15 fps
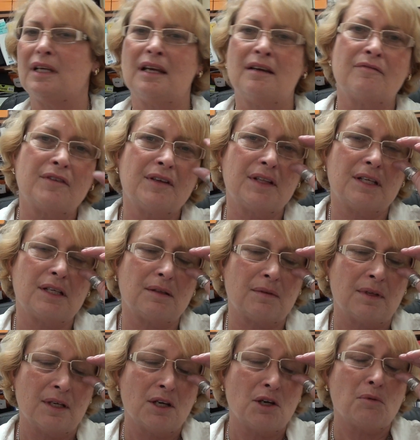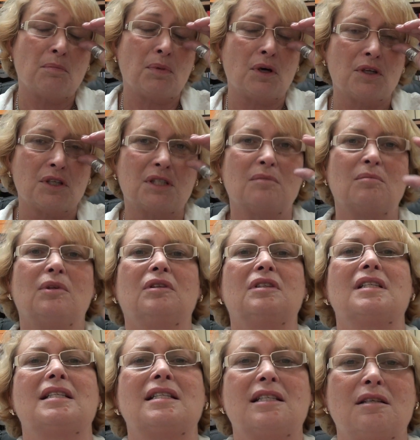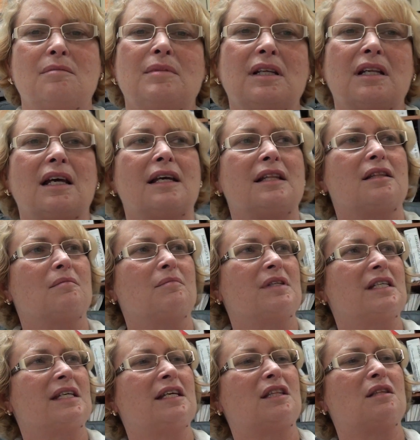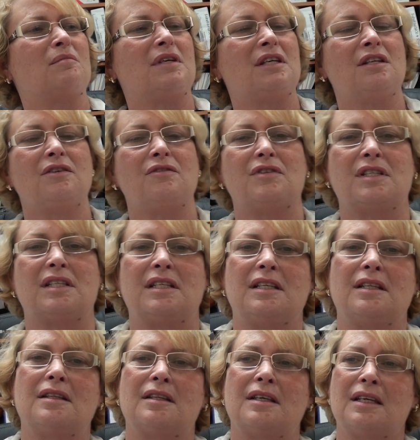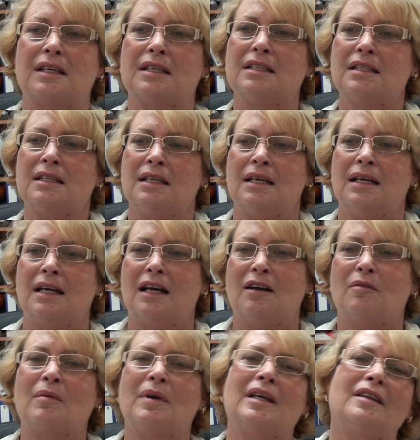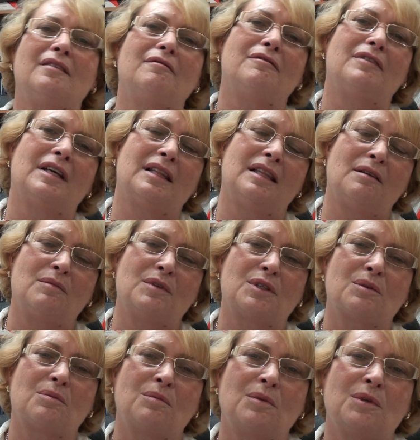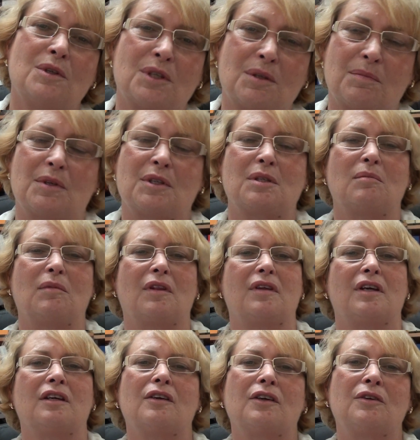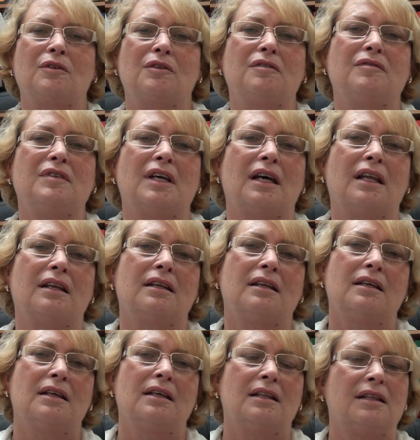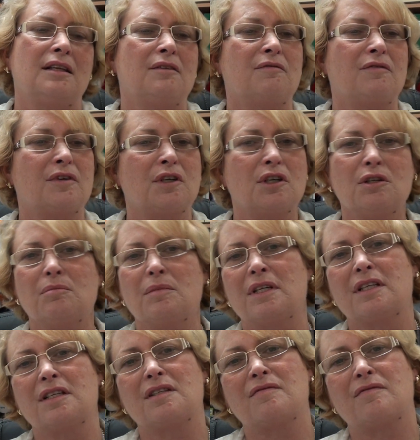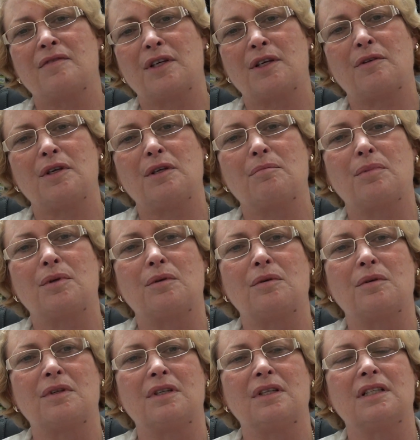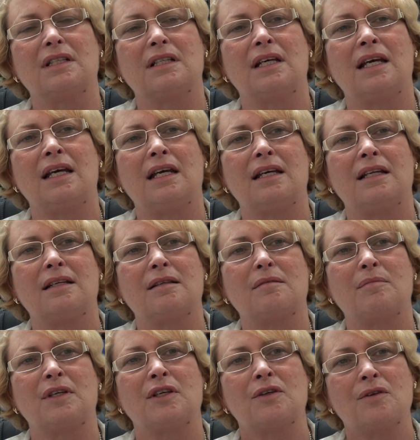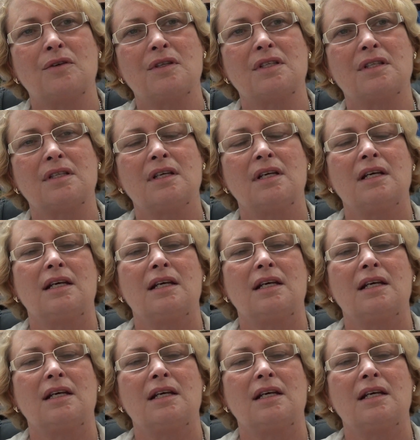everything possible to stimulate them, to get them interested in things, when in fact that was the worst possible thing I could have done. The environment is very important, and because